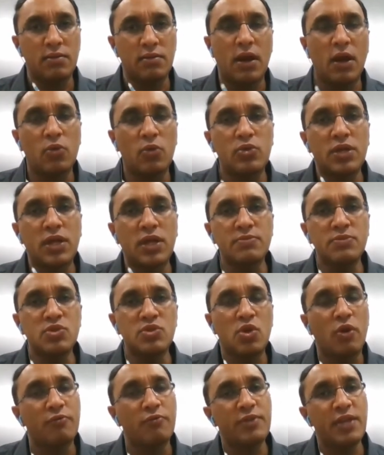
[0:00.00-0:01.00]
outcomes
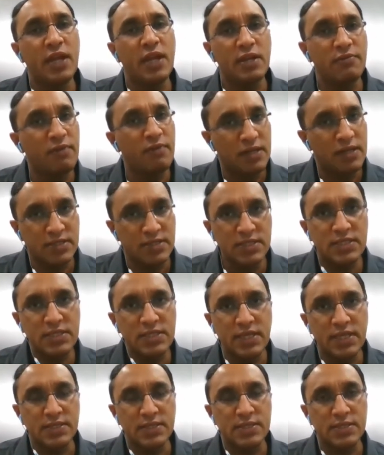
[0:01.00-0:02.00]
of the advanced
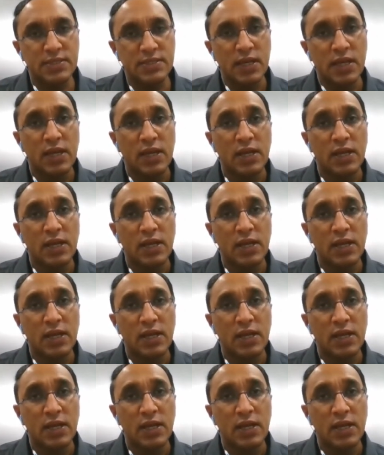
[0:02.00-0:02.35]
tests.